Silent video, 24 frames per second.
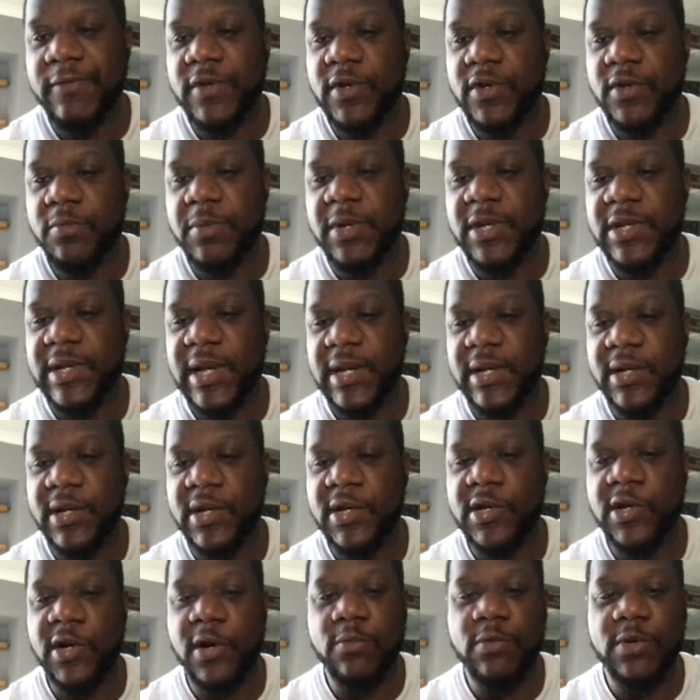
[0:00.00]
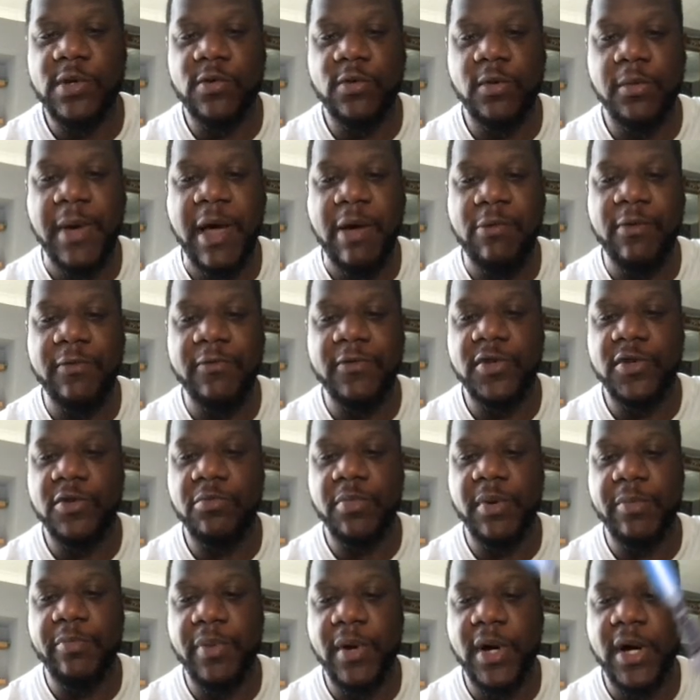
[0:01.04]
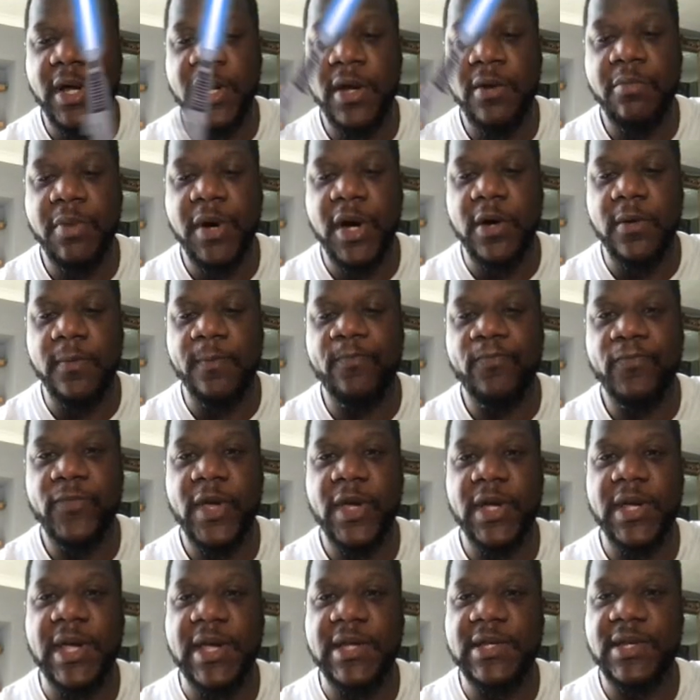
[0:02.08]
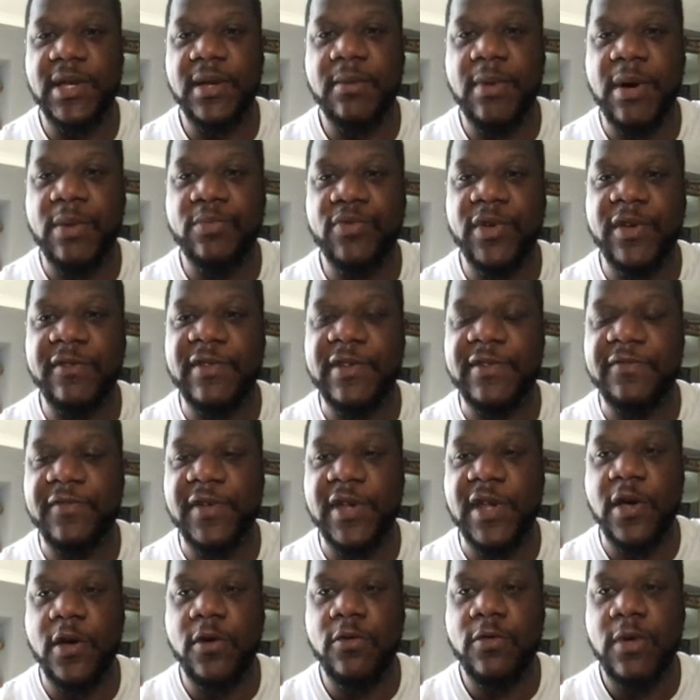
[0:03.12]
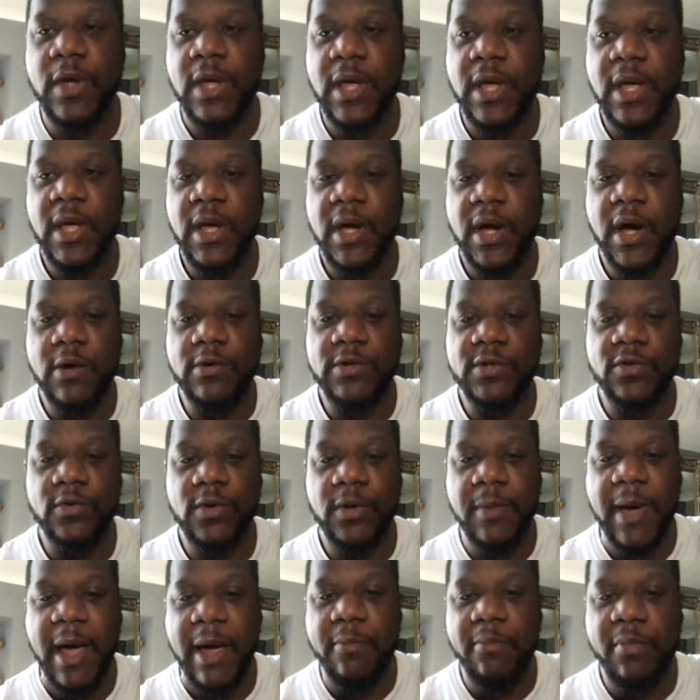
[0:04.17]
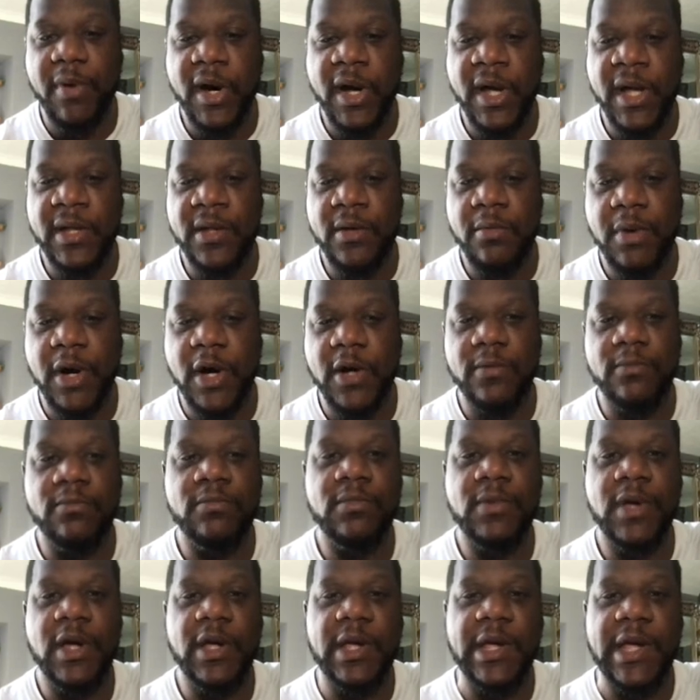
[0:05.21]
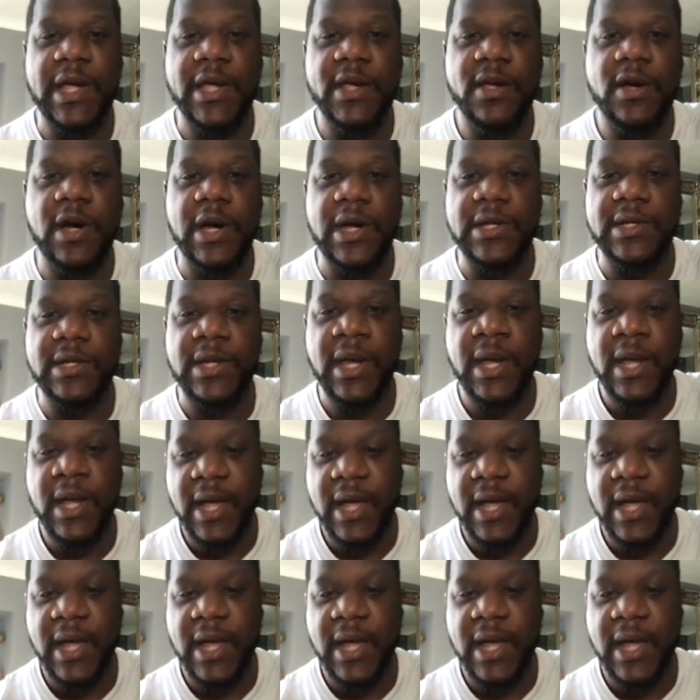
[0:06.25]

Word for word: should be selling the top. We're talking about whether you should be buying the bottom. Okay, so in my previous video, I was talking about buying the bottom. Okay, guys.